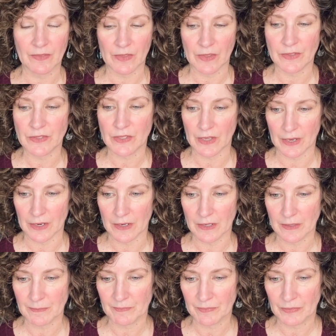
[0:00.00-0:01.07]
this
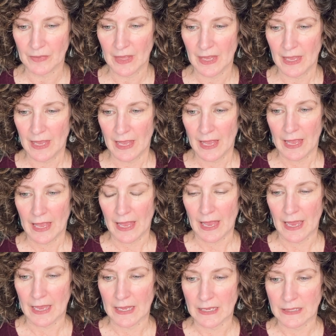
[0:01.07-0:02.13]
year.
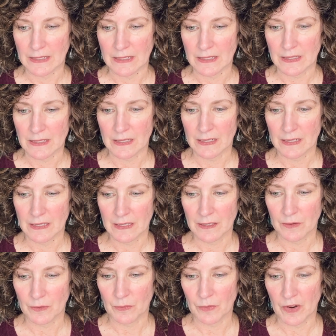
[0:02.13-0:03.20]
And
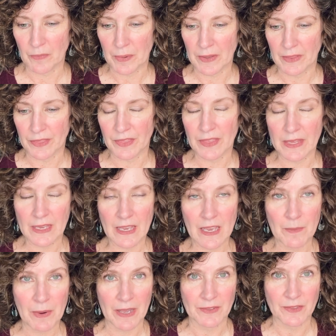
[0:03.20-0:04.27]
we've been thinking
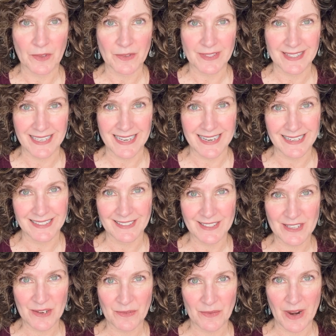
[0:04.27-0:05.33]
about those
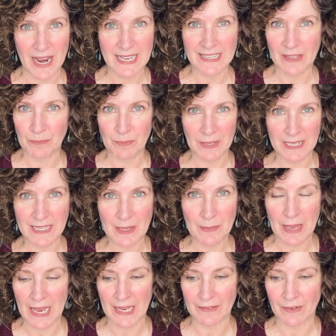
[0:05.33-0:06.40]
things, right? They've been in the
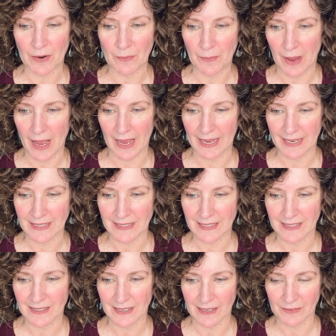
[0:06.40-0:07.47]
back of our mind
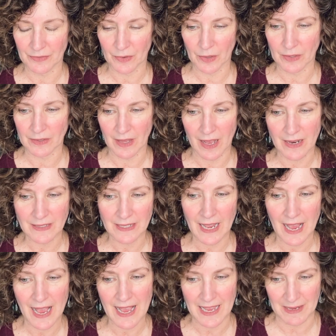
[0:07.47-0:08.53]
for a long
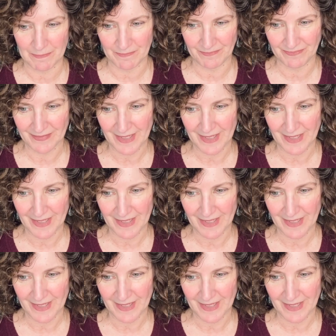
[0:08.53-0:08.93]
time.